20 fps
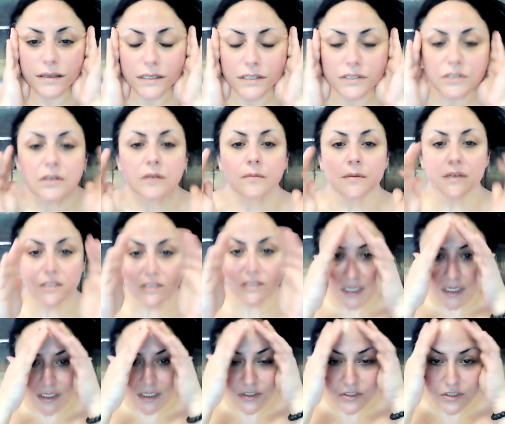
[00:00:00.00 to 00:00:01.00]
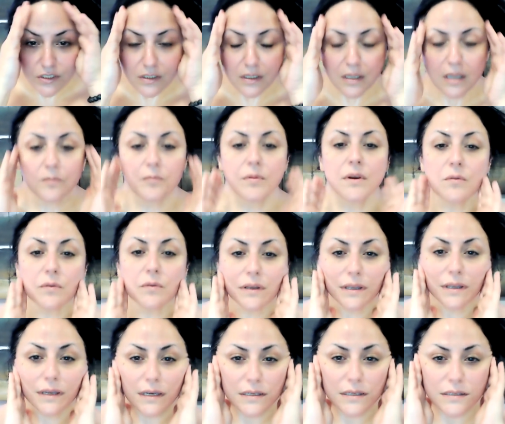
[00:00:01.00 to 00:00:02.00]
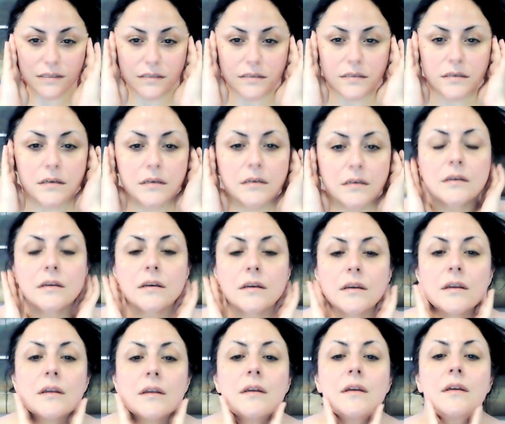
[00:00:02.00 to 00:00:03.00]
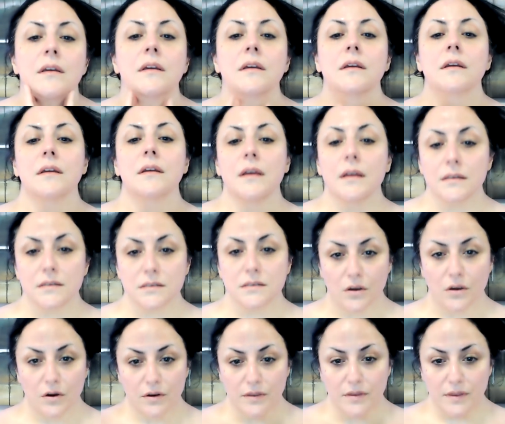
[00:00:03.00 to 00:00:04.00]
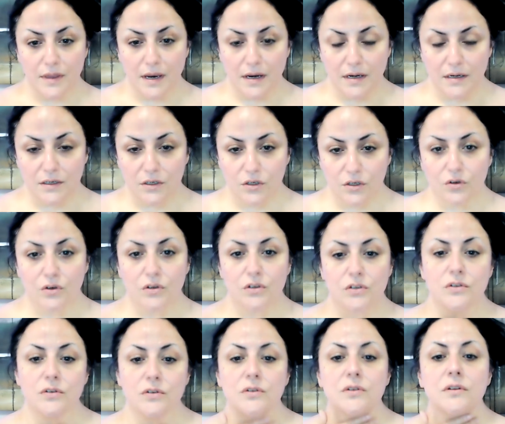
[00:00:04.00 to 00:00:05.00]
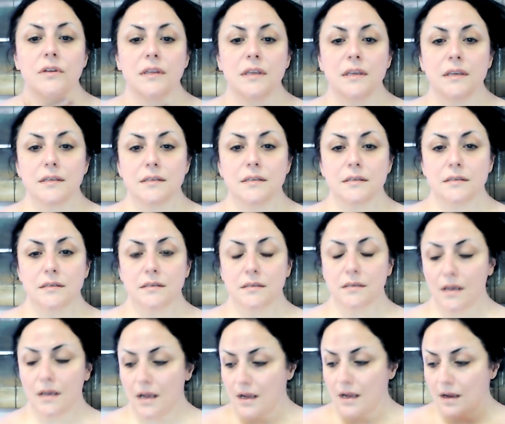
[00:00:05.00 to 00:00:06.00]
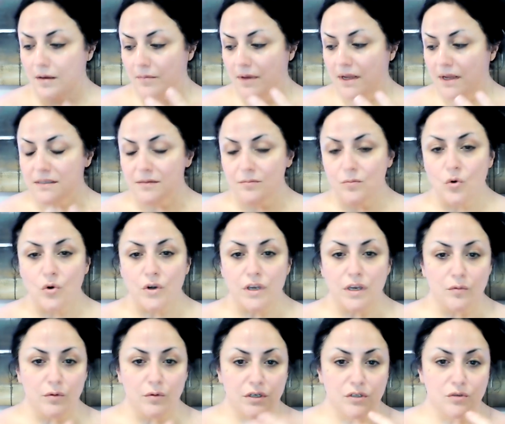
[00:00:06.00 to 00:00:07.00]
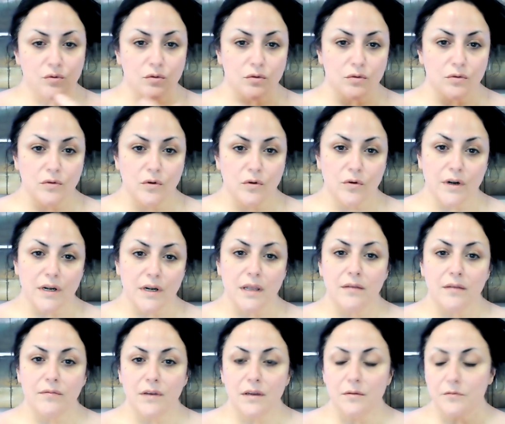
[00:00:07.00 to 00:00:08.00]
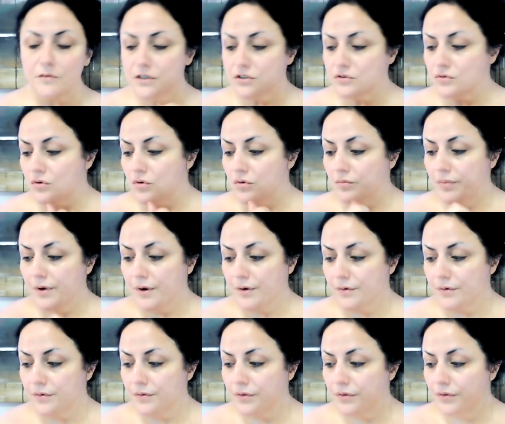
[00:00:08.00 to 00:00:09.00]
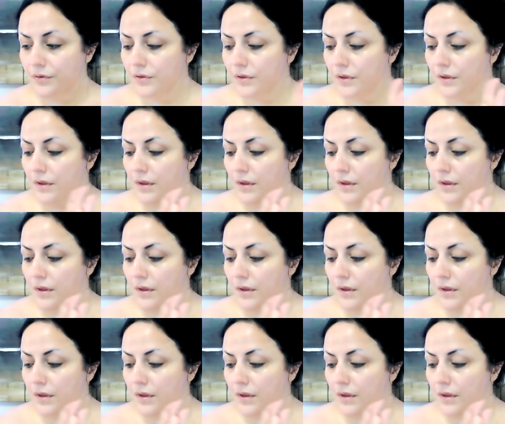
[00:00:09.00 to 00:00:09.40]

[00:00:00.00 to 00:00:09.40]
So much tension can be released. And so that you could do this as a morning ritual or an evening ritual or both,